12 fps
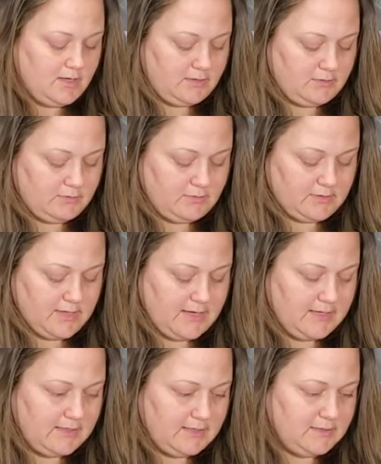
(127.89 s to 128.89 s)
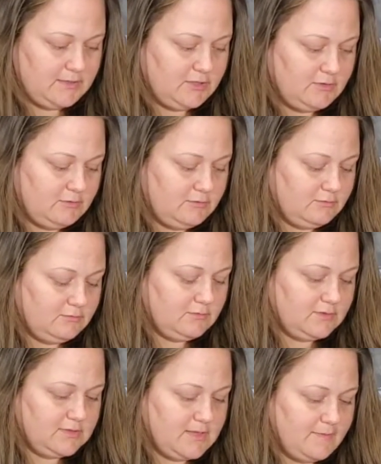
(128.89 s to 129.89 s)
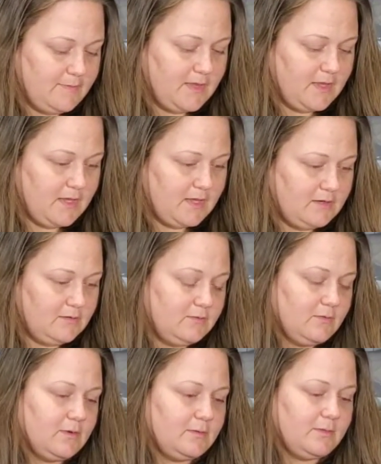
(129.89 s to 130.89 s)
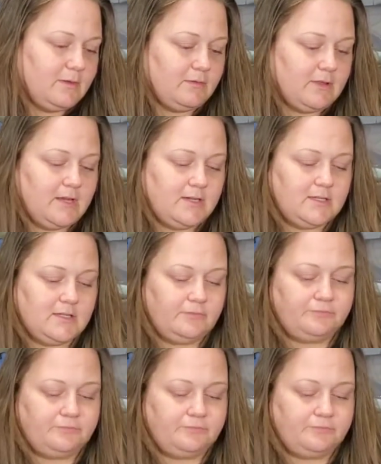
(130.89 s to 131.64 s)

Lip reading: is related to something I don't want to be related to.